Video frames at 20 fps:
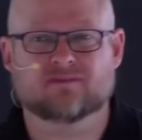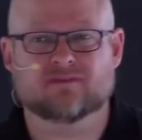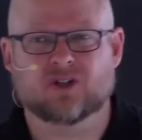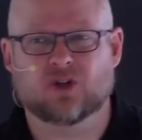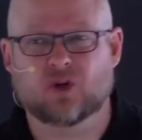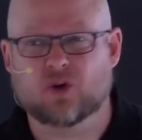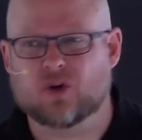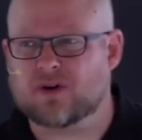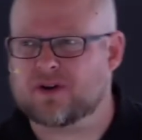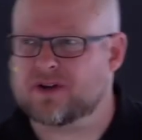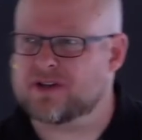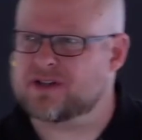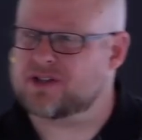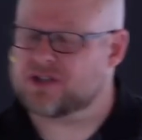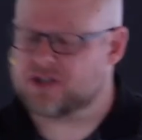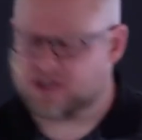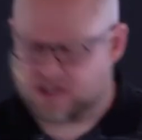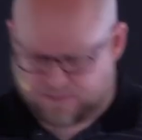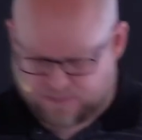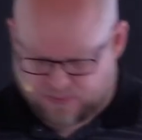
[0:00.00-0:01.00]
Who are his
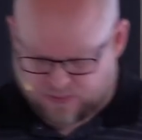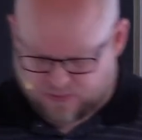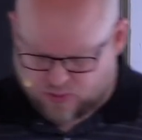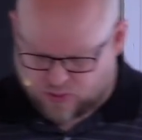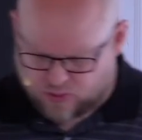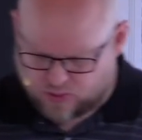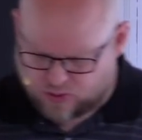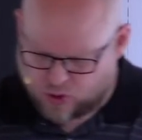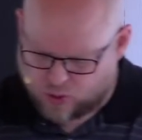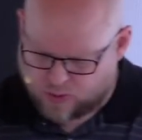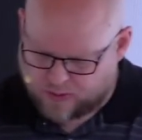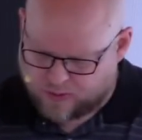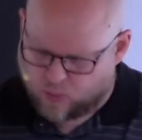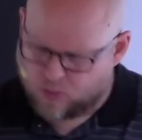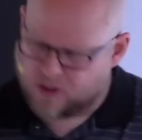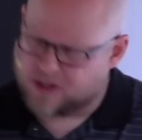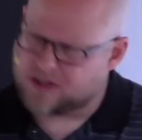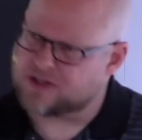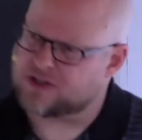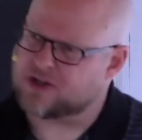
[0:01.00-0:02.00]
sheep? Who, who are the
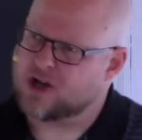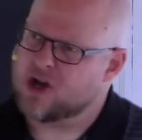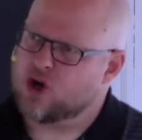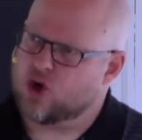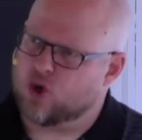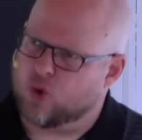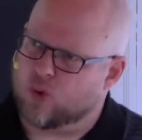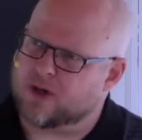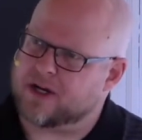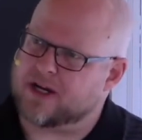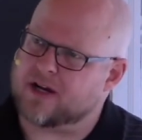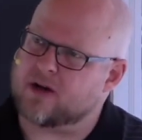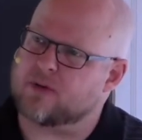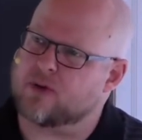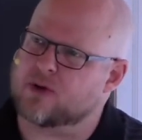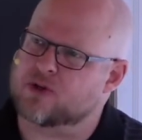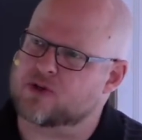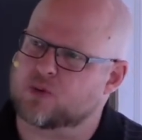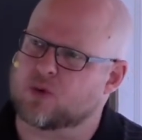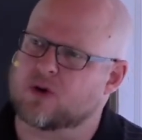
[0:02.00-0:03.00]
ones who will hear
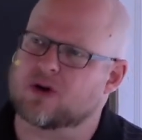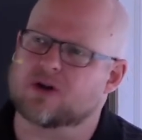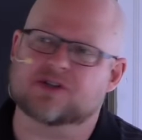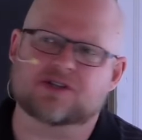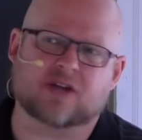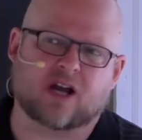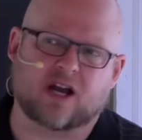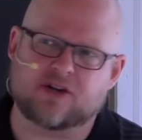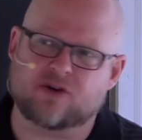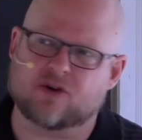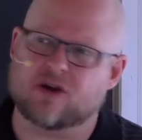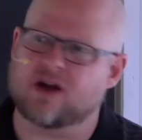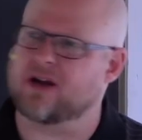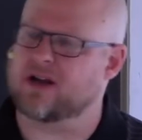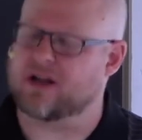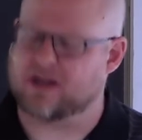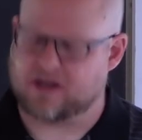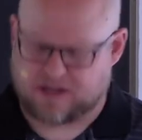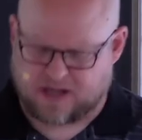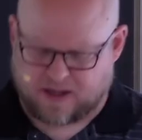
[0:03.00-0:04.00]
those words, I do not
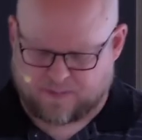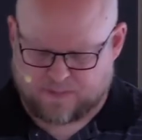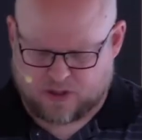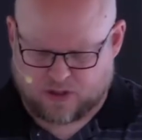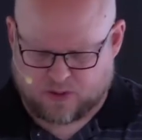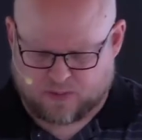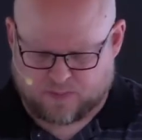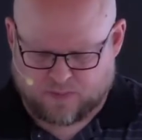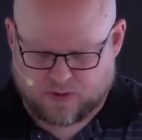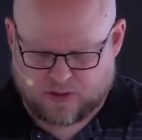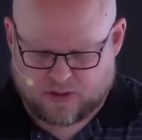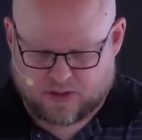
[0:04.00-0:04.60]
condemn you?